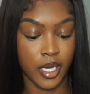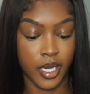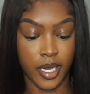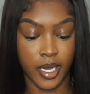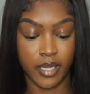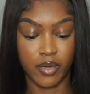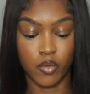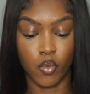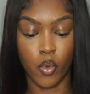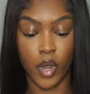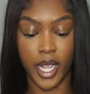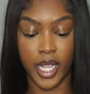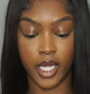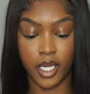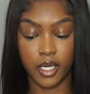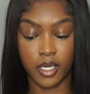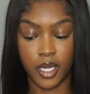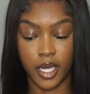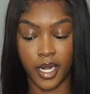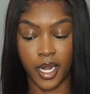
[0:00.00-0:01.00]
in white,
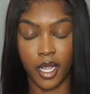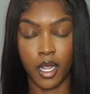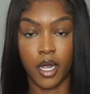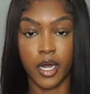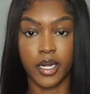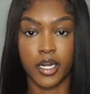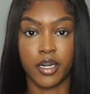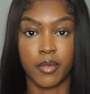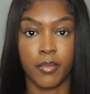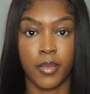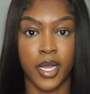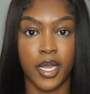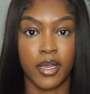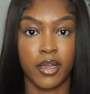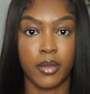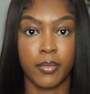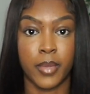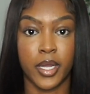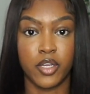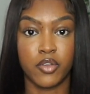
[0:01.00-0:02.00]
and I got it in my
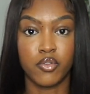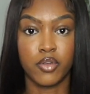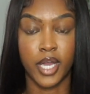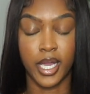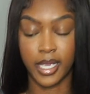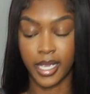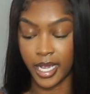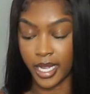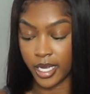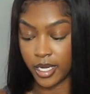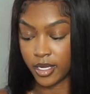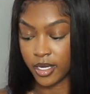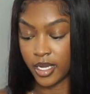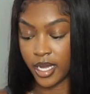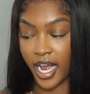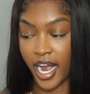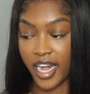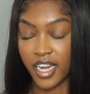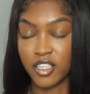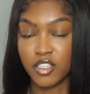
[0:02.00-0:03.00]
UK 8,
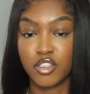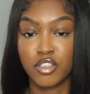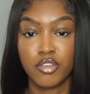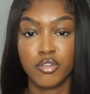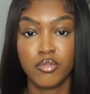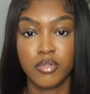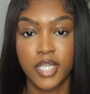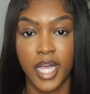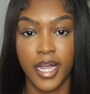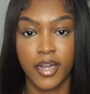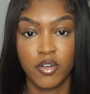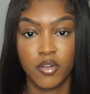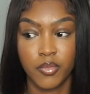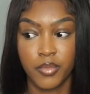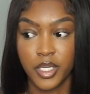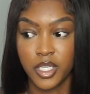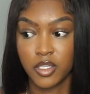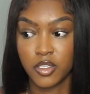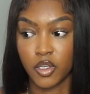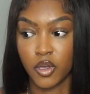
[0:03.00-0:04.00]
and it's too tight on
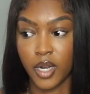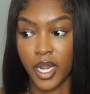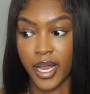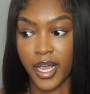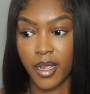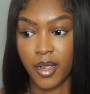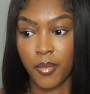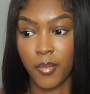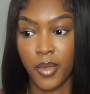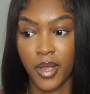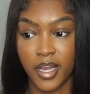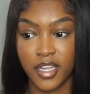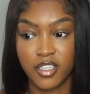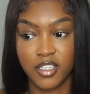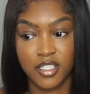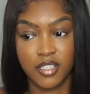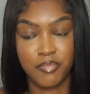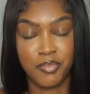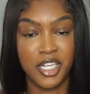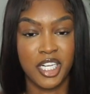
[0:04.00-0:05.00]
me, so like it
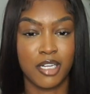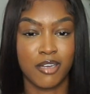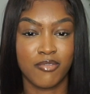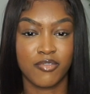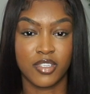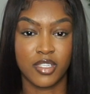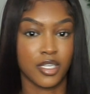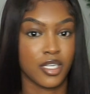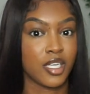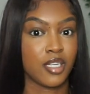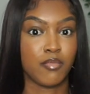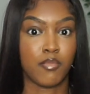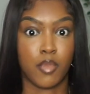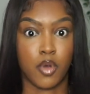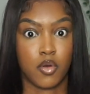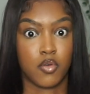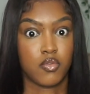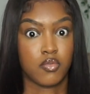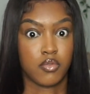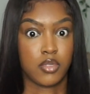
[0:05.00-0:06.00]
just be lifting, and then my
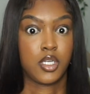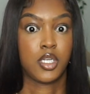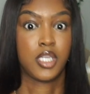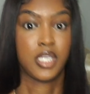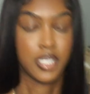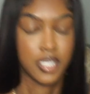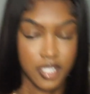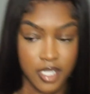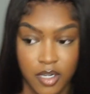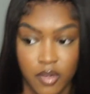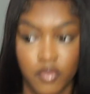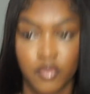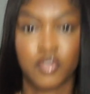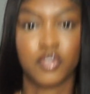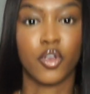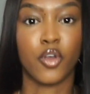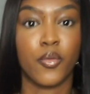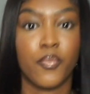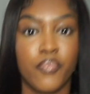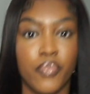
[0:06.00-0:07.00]
whole titty is out.
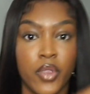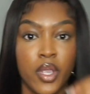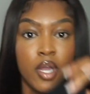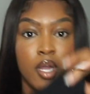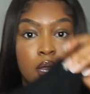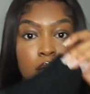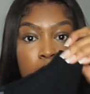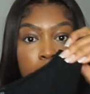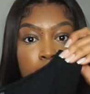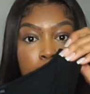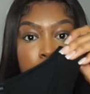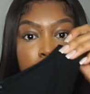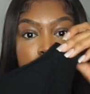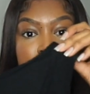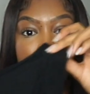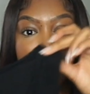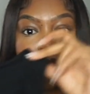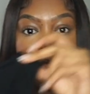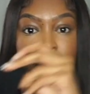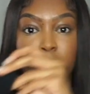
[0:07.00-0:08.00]
So I picked
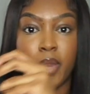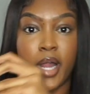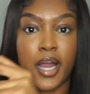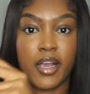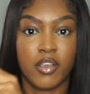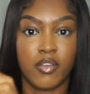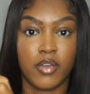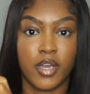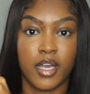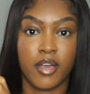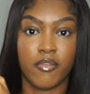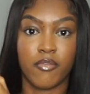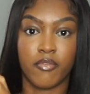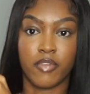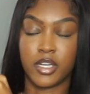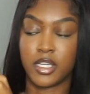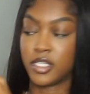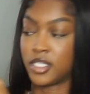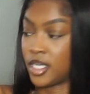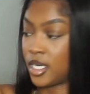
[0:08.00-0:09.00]
it up in black. You can't
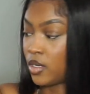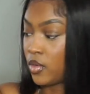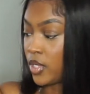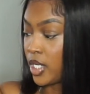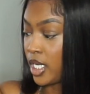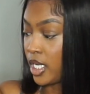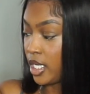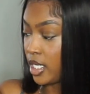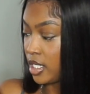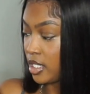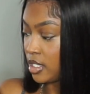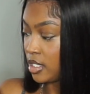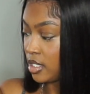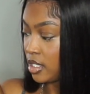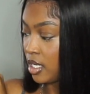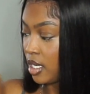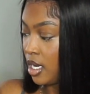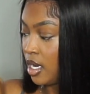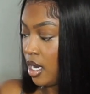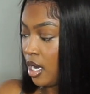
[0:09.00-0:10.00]
really tell what it is,
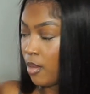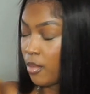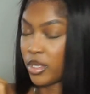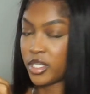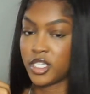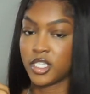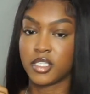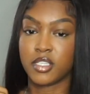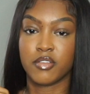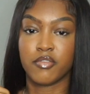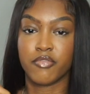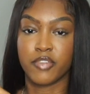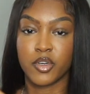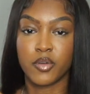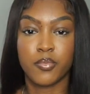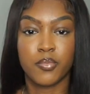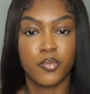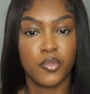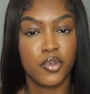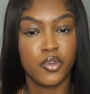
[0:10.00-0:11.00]
but just a
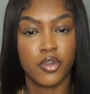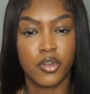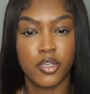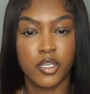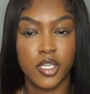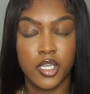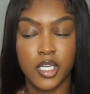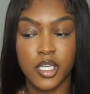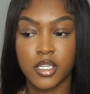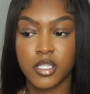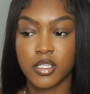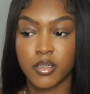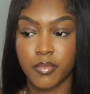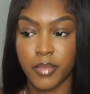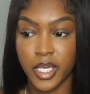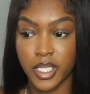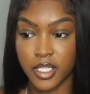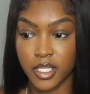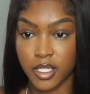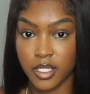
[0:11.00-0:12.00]
real, you know, you need some
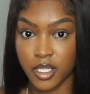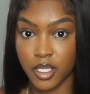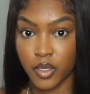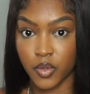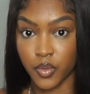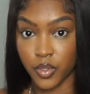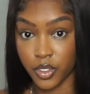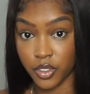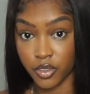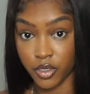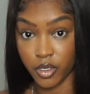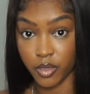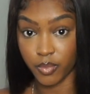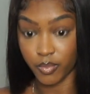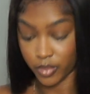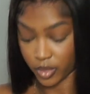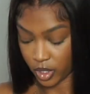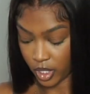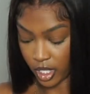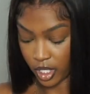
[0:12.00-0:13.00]
basics in your wardrobe
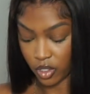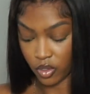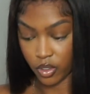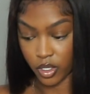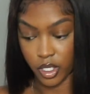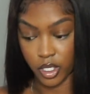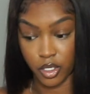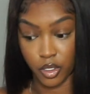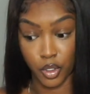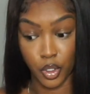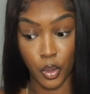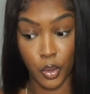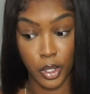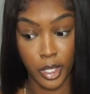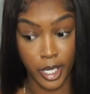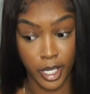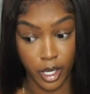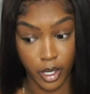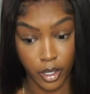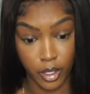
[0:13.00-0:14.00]
so that you can, you know,
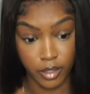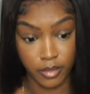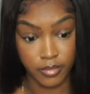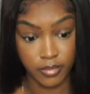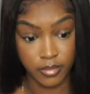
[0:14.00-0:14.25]
layer